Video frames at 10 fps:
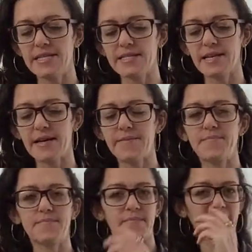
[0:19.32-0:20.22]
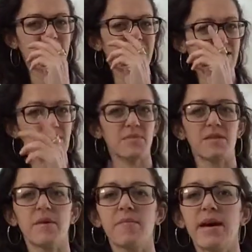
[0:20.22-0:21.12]
And I'm a little bit
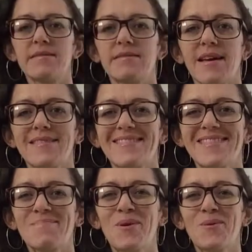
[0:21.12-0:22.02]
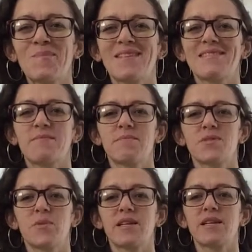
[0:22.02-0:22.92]
in my mad scientist mode because I'm
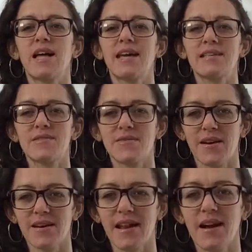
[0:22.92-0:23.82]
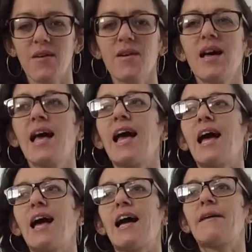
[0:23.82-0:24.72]
between clients right now.
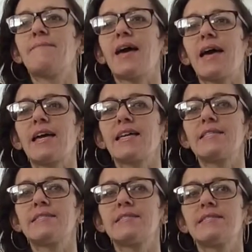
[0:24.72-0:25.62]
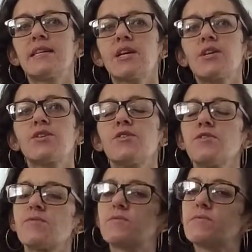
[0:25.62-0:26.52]
And you
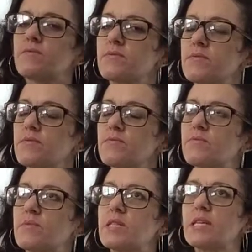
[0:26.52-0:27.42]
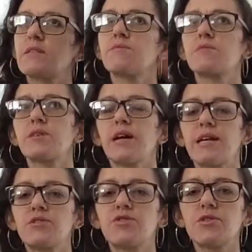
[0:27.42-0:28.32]
know, really the work
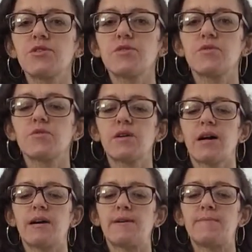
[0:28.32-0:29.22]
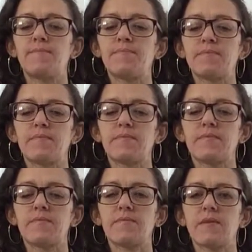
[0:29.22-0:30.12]
I do
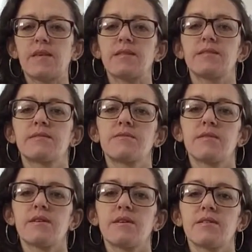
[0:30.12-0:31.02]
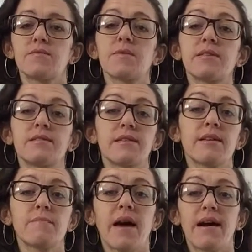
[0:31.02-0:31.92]
is really
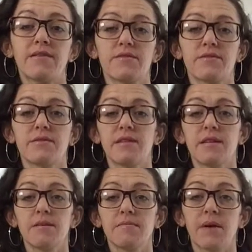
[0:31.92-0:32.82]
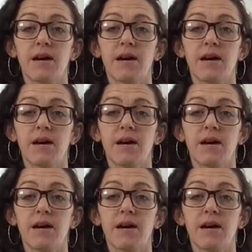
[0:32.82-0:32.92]
seeing patterns in